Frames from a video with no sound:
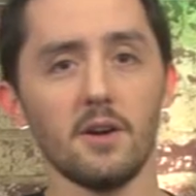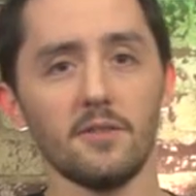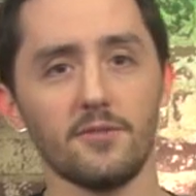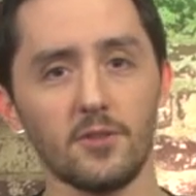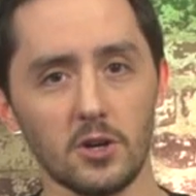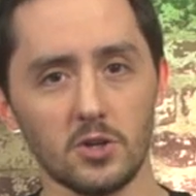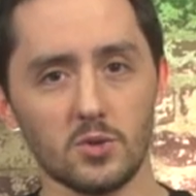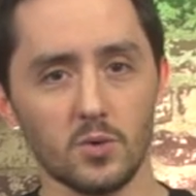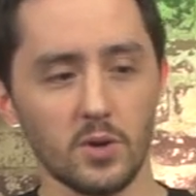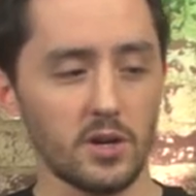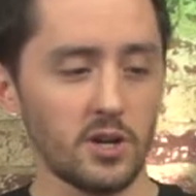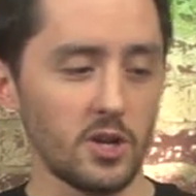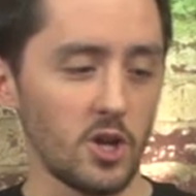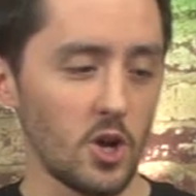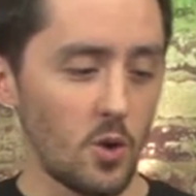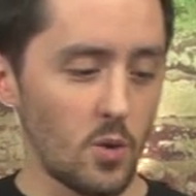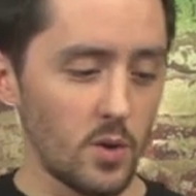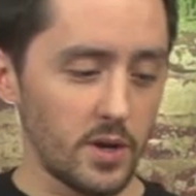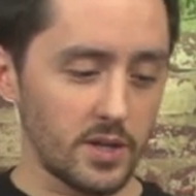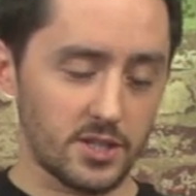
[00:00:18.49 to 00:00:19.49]
First, we're going to
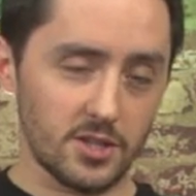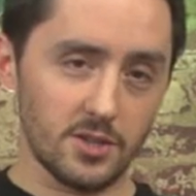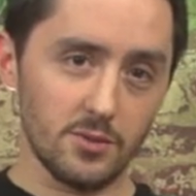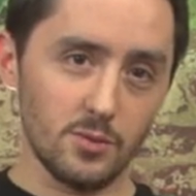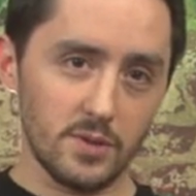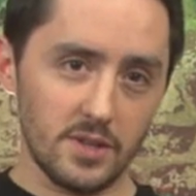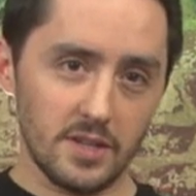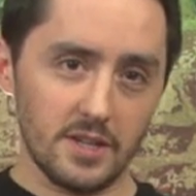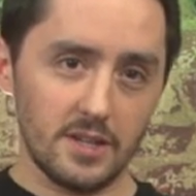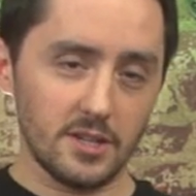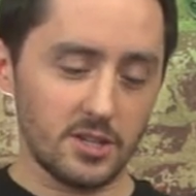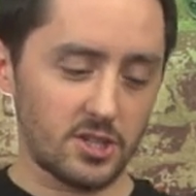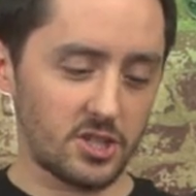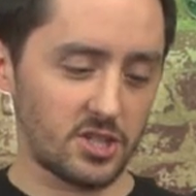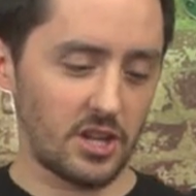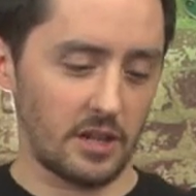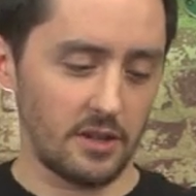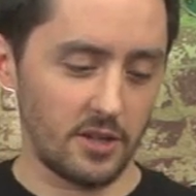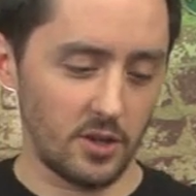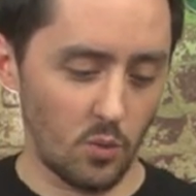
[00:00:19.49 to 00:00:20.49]
go into the
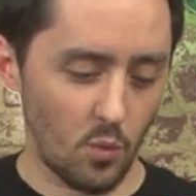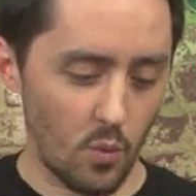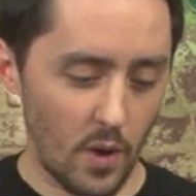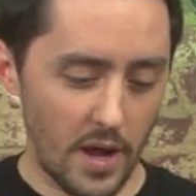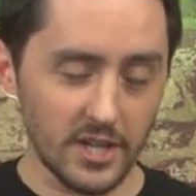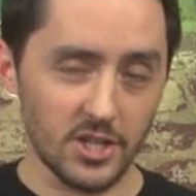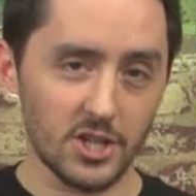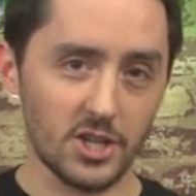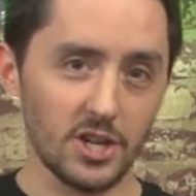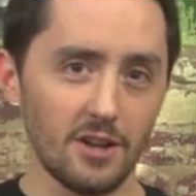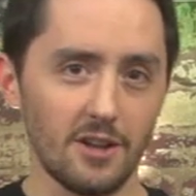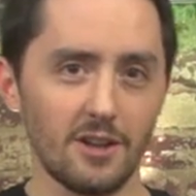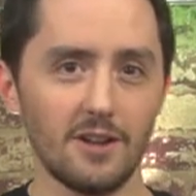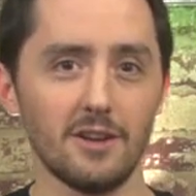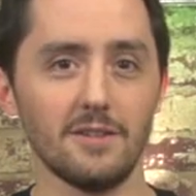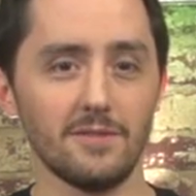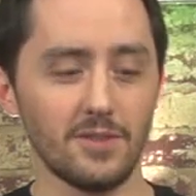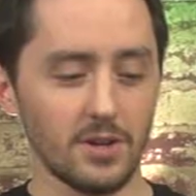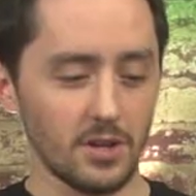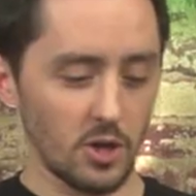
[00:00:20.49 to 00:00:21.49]
sullen wench
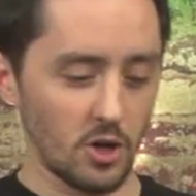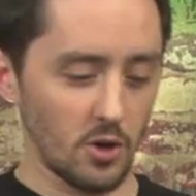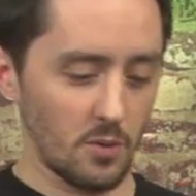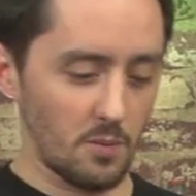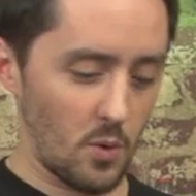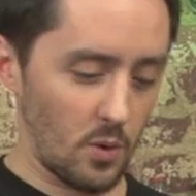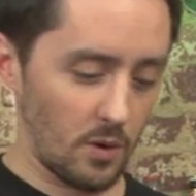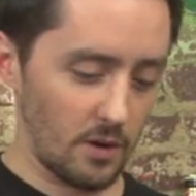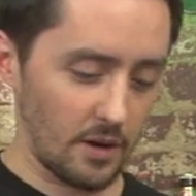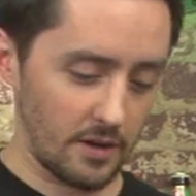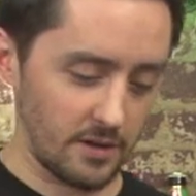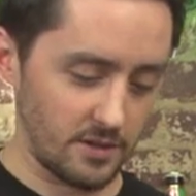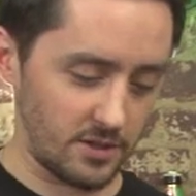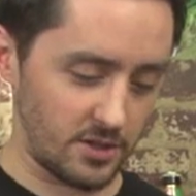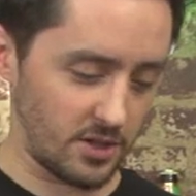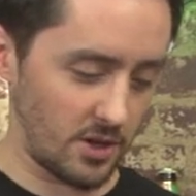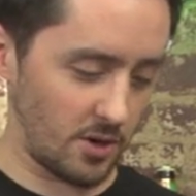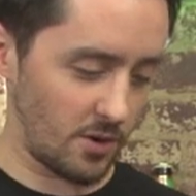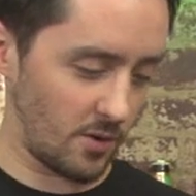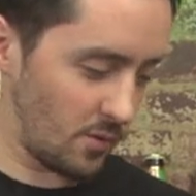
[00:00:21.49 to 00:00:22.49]
of Gamora.
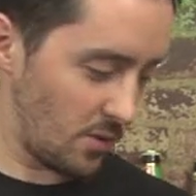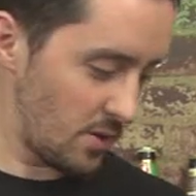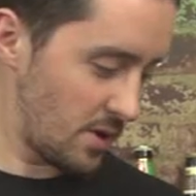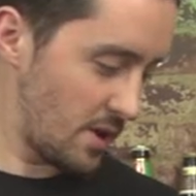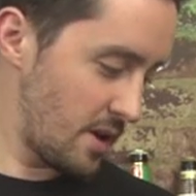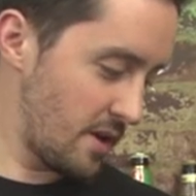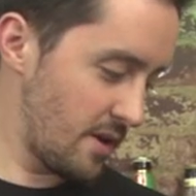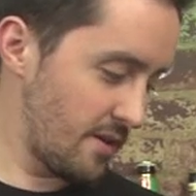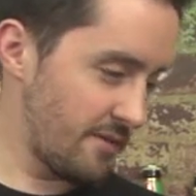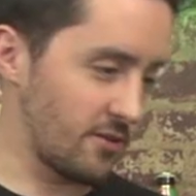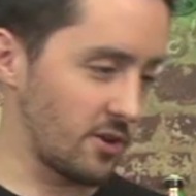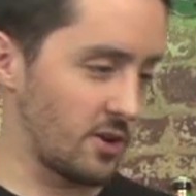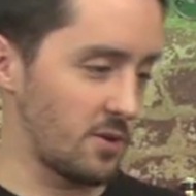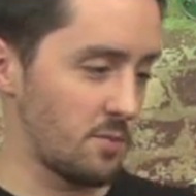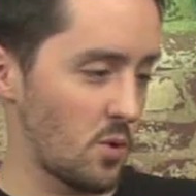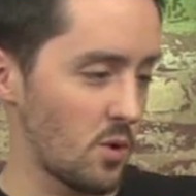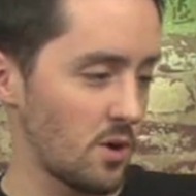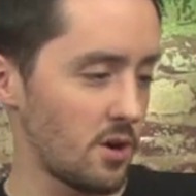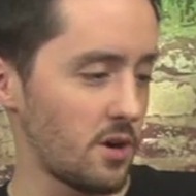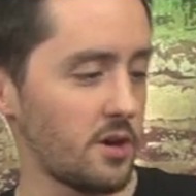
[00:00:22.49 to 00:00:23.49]
So, for
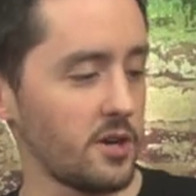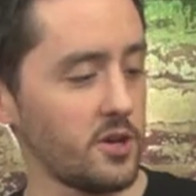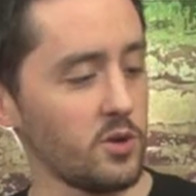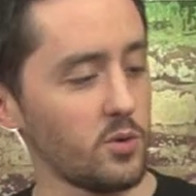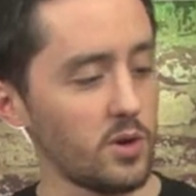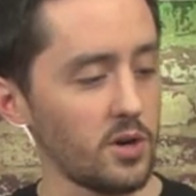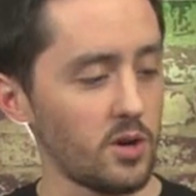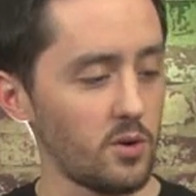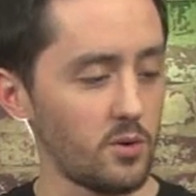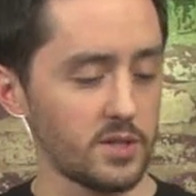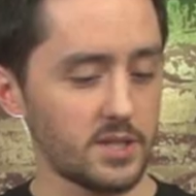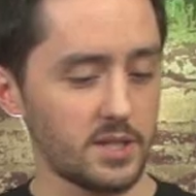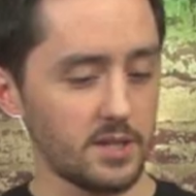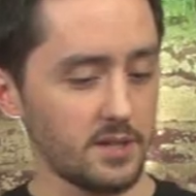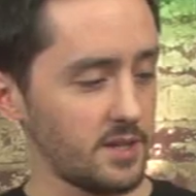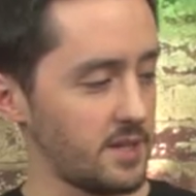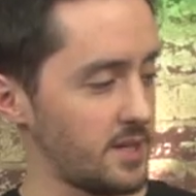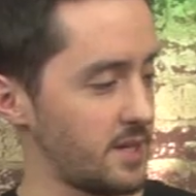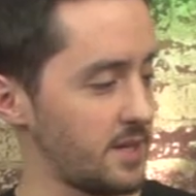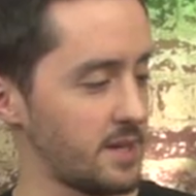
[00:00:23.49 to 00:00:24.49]
Gamora, you are going to
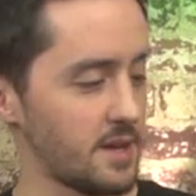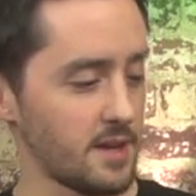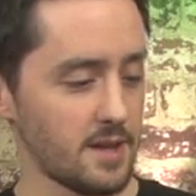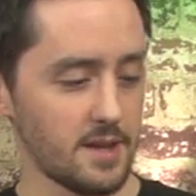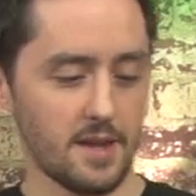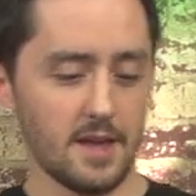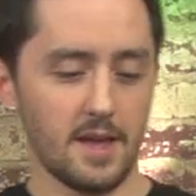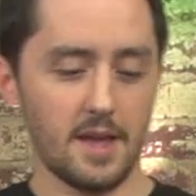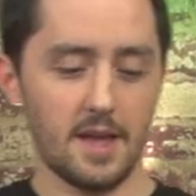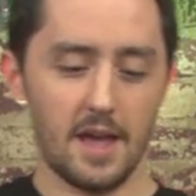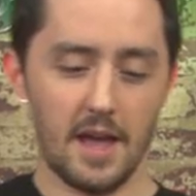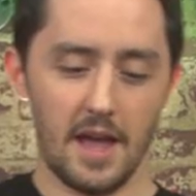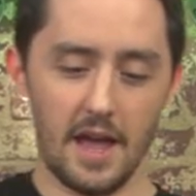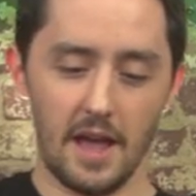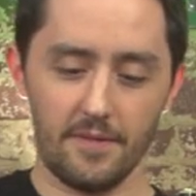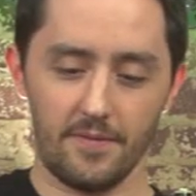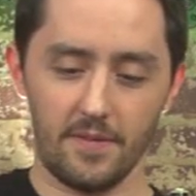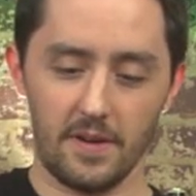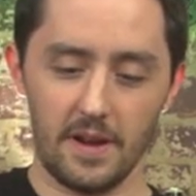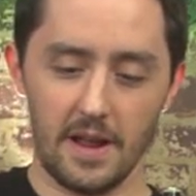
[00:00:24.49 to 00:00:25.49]
need half